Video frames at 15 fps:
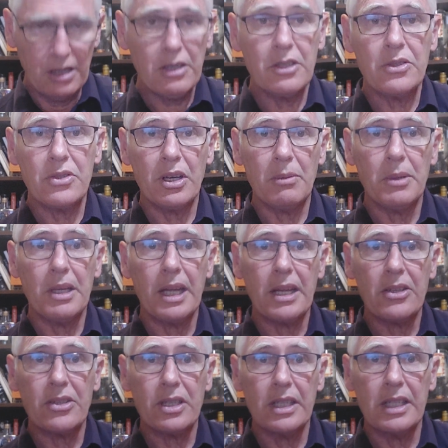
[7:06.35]
because Simon
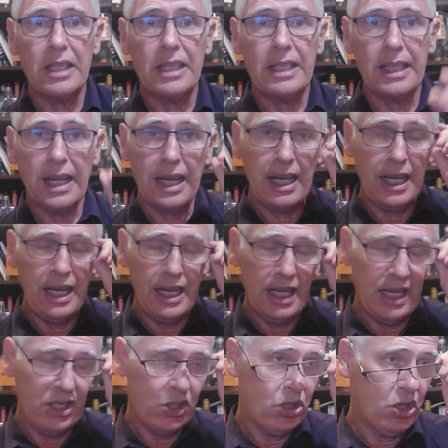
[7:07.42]
actually
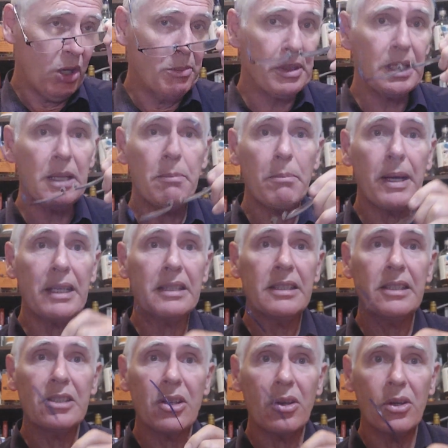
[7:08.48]
uncommonly
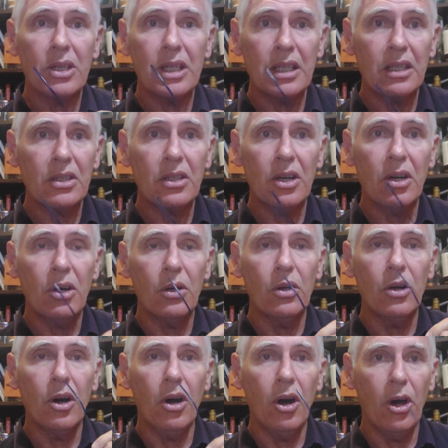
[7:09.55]
makes his own alcohol
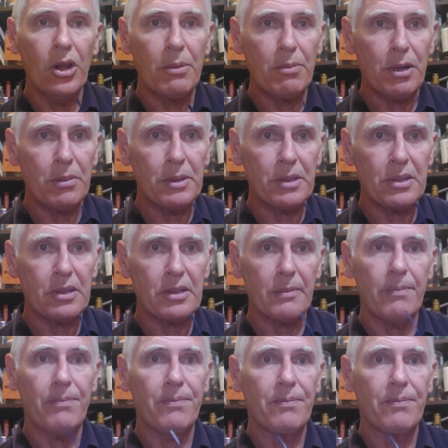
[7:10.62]
on the premises.